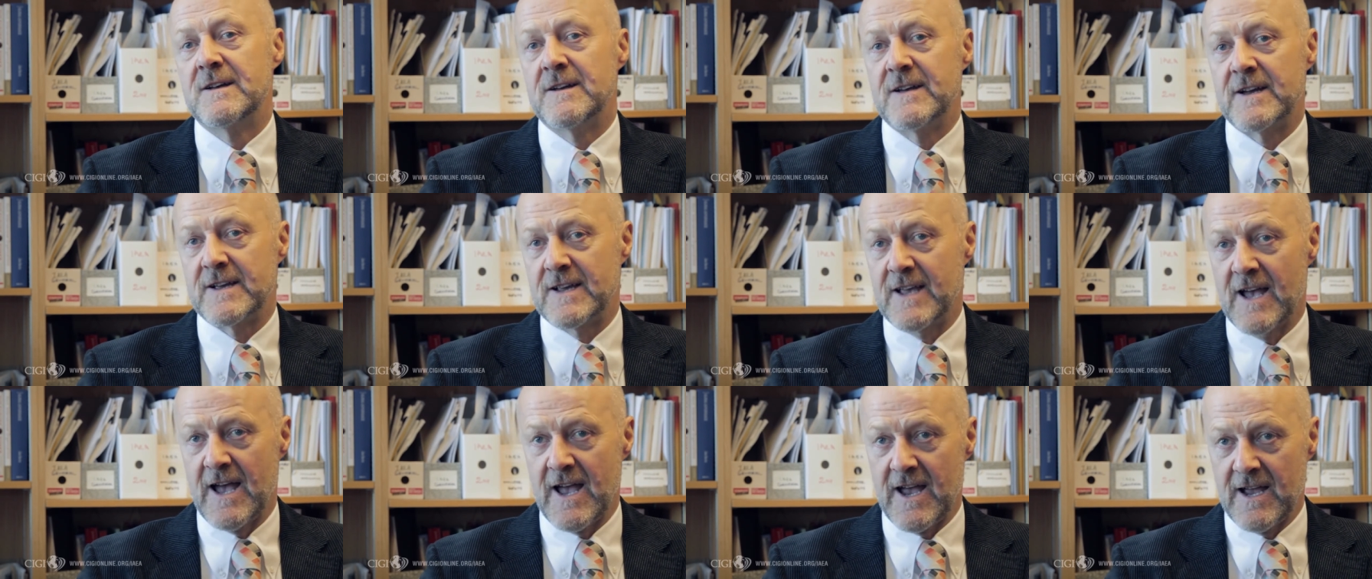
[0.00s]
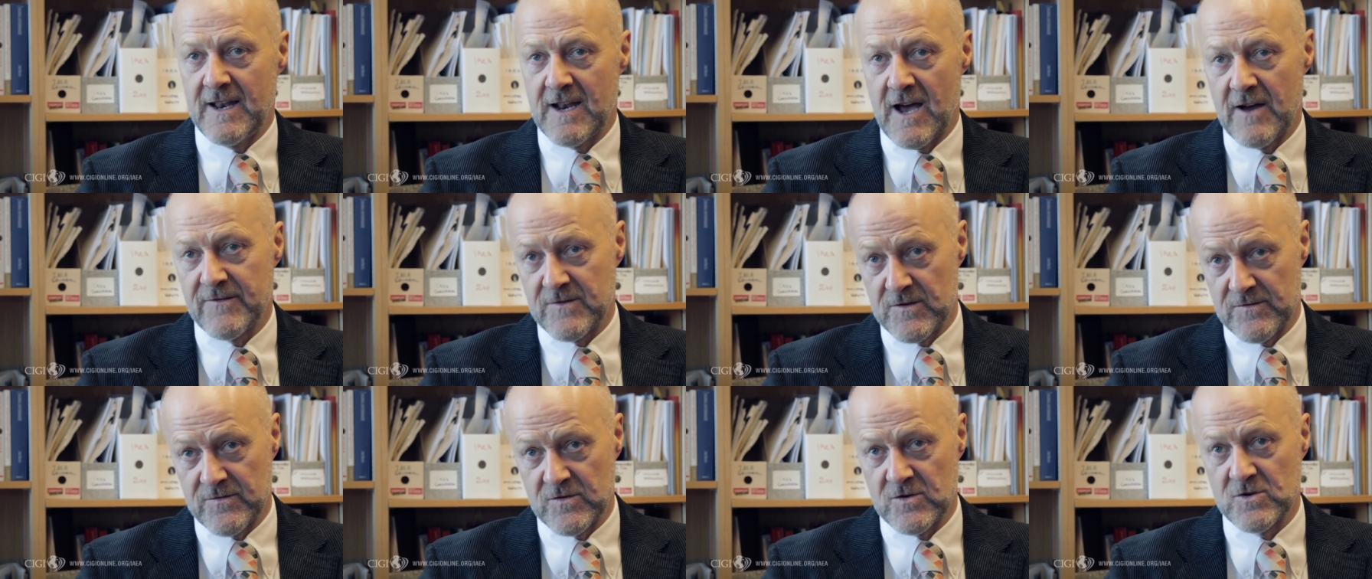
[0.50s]
Again,
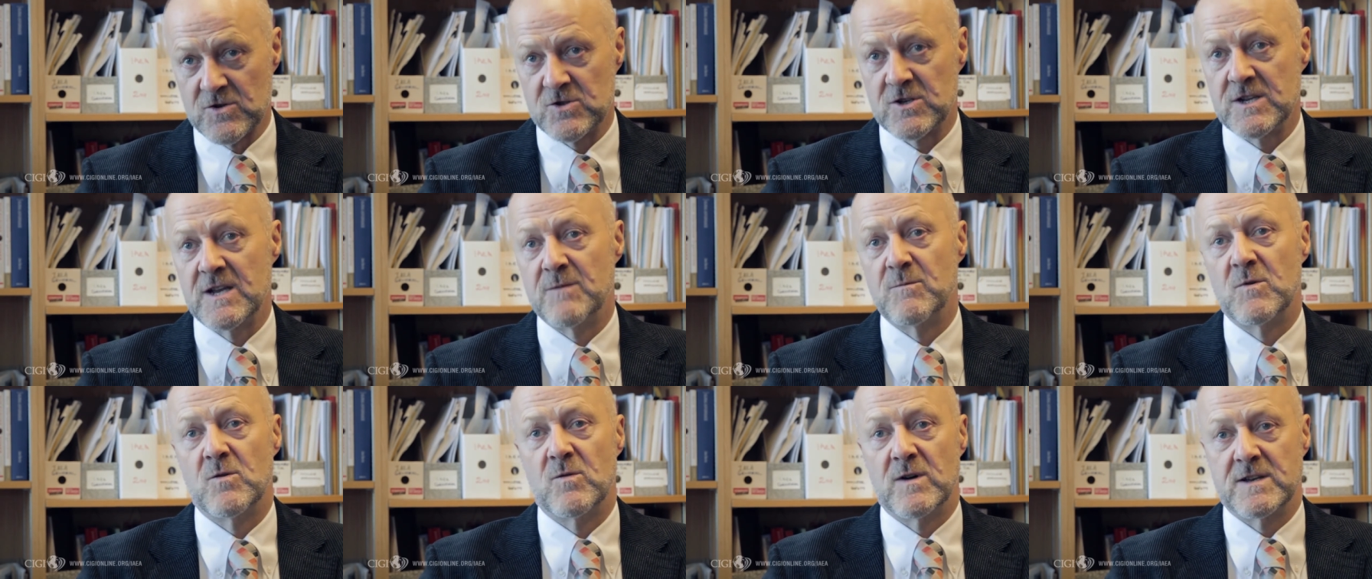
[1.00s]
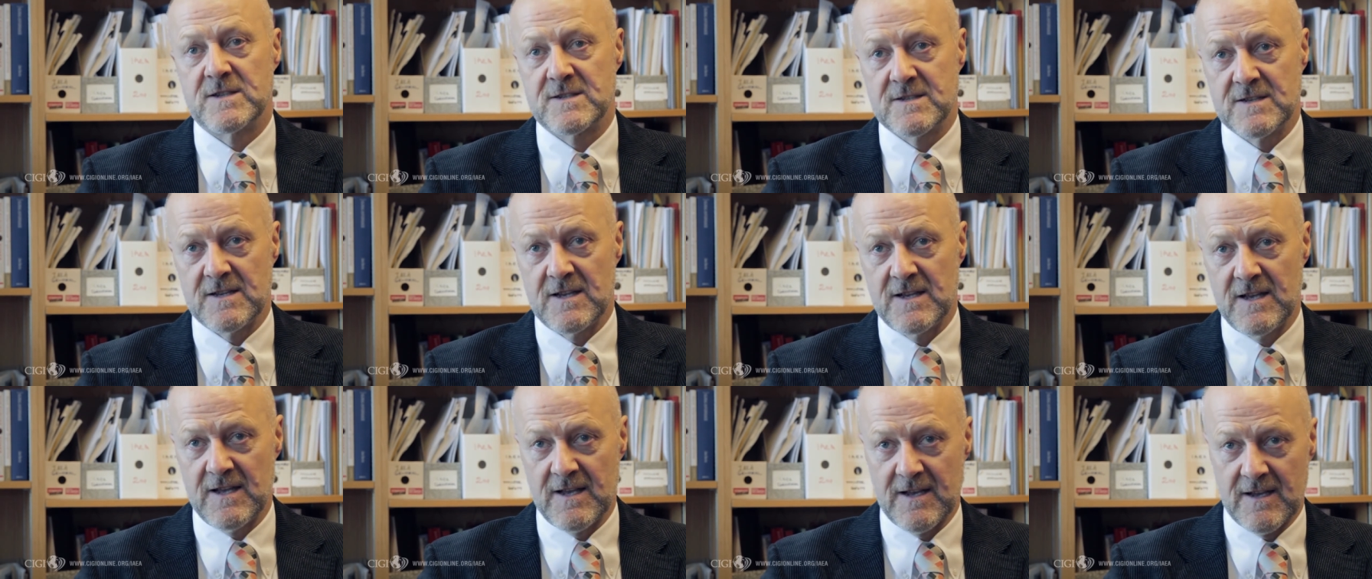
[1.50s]
after Fukushima, we're
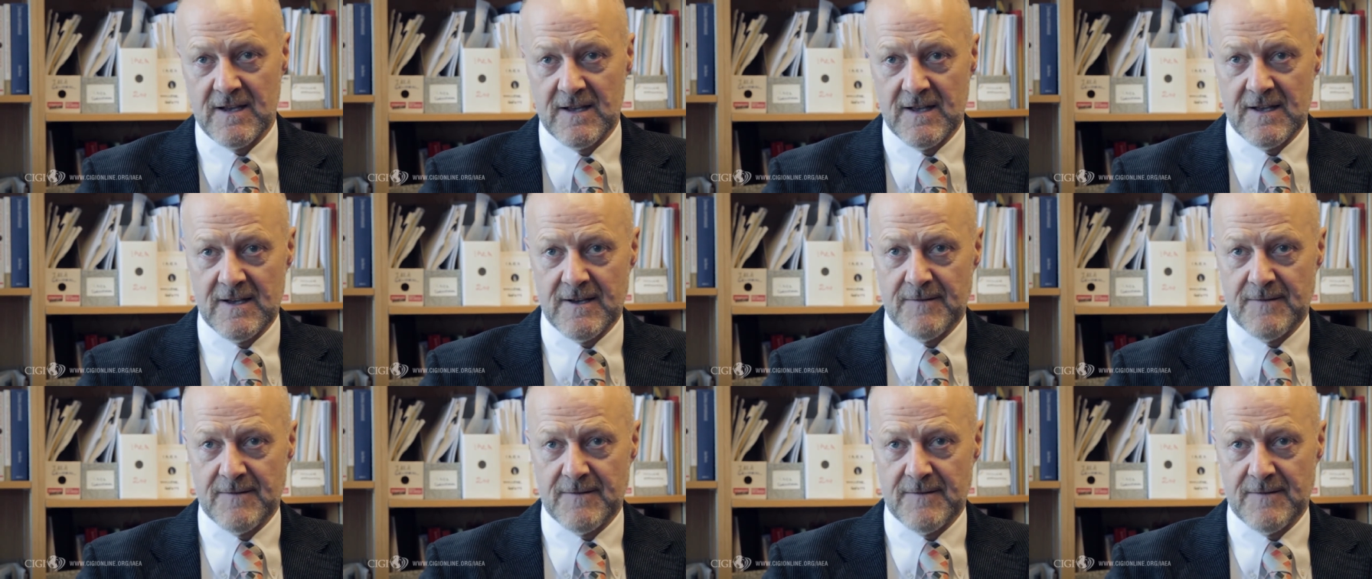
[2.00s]
seeing